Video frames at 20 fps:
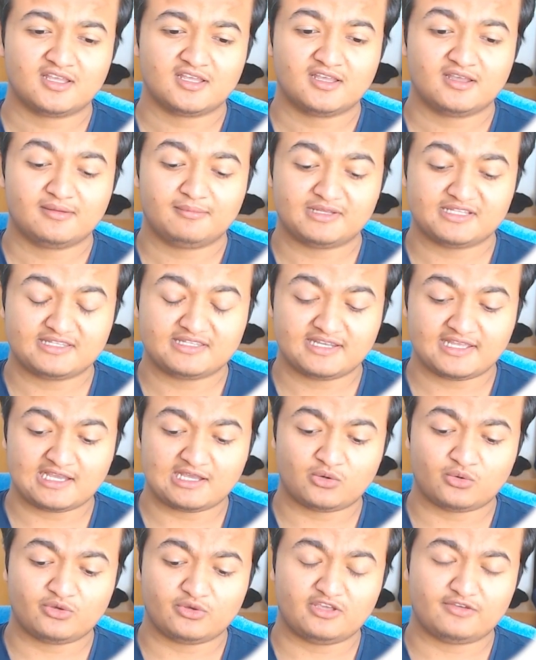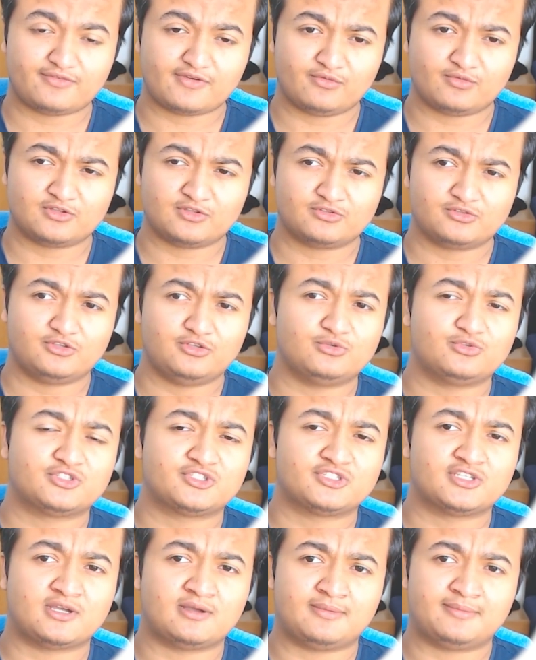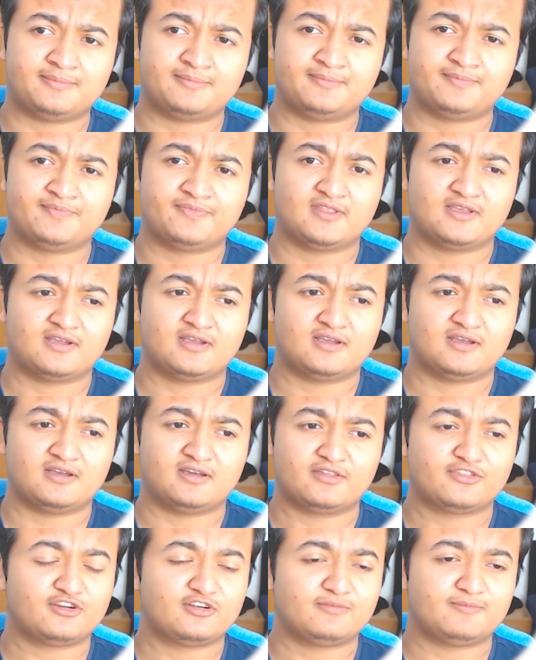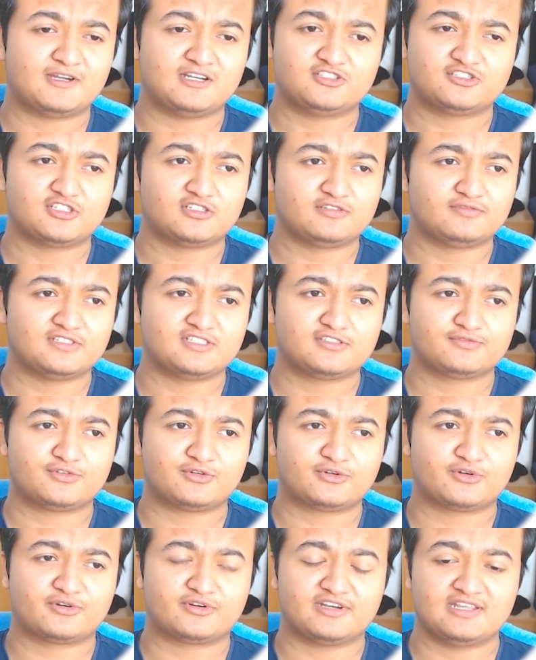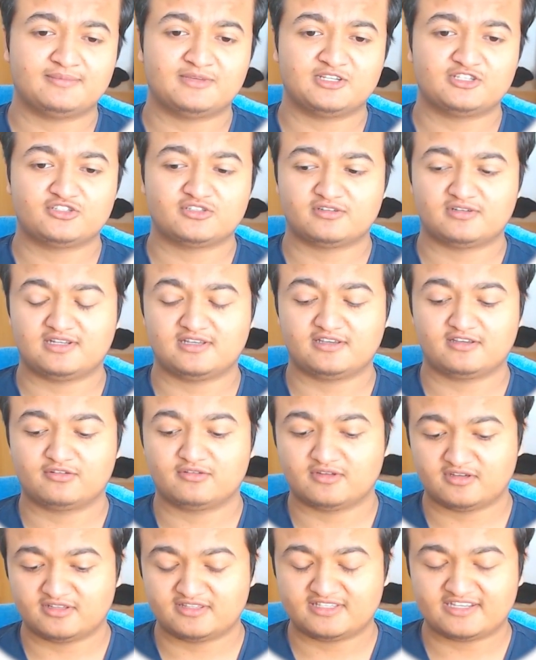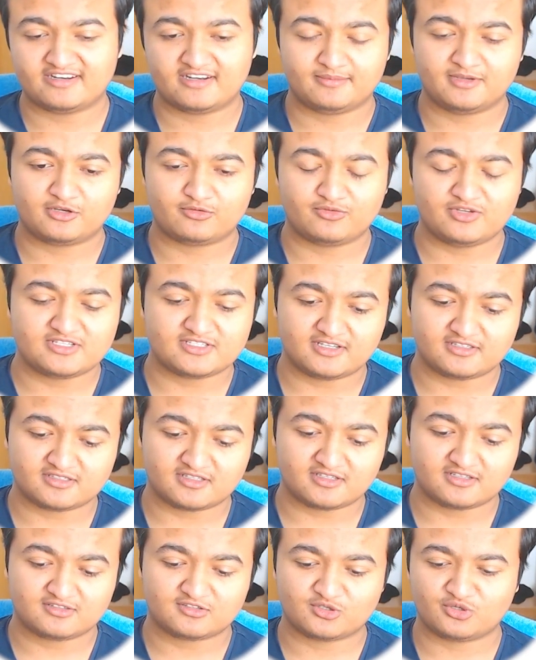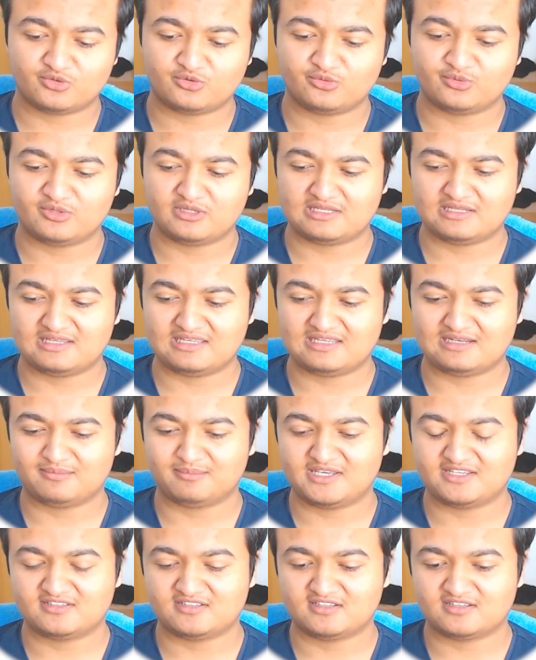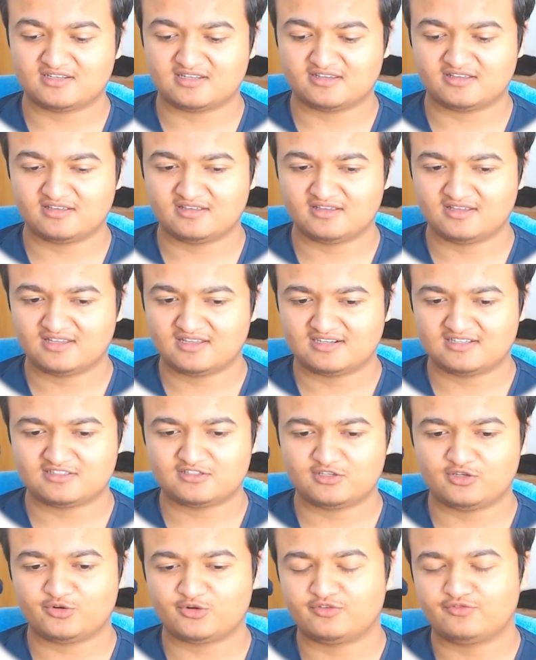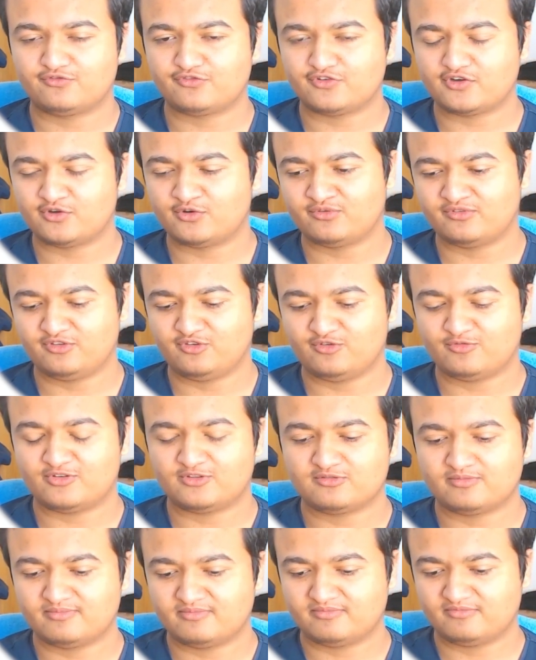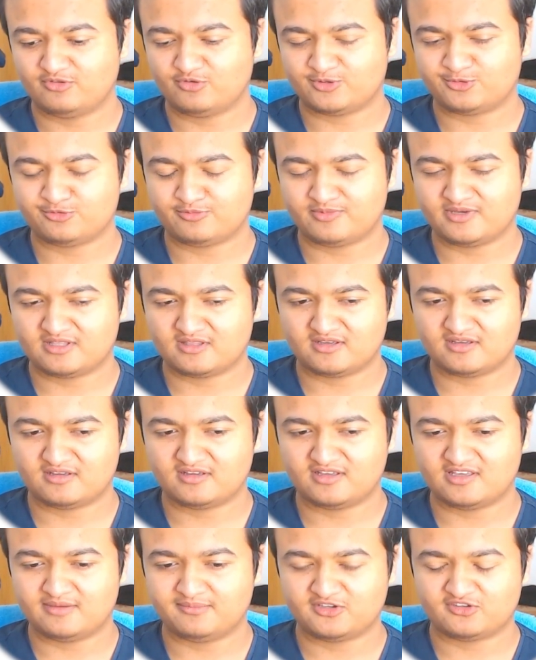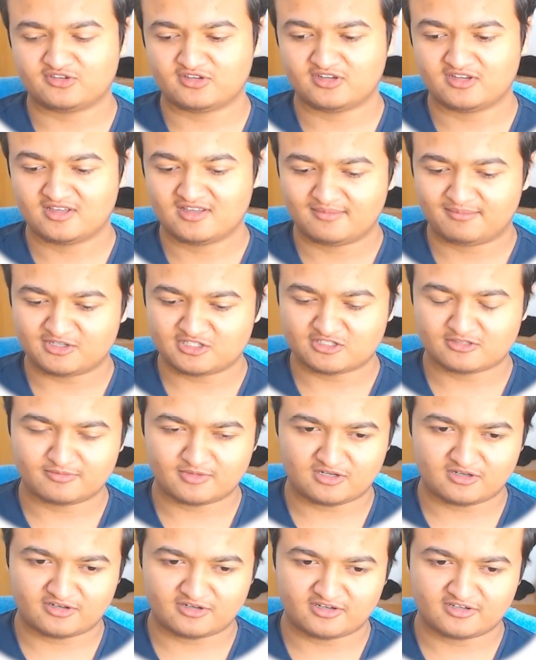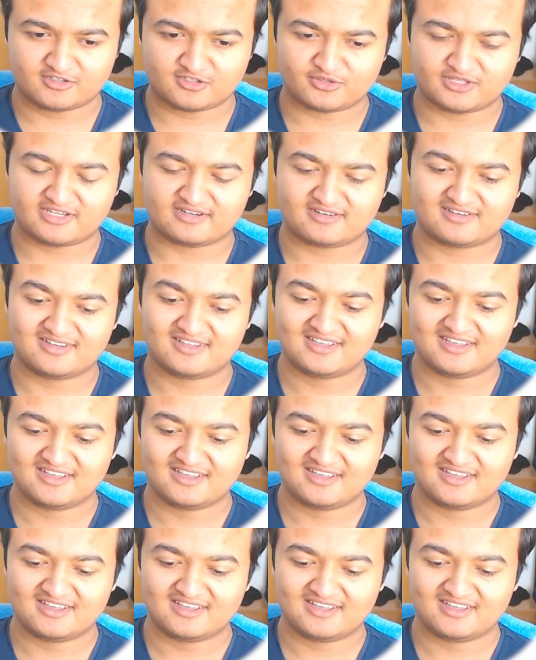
But now if I want to use some third-party service for image, like dynamic resizing, so it makes it like, let's say you're on phone, you want to make the image much smaller so that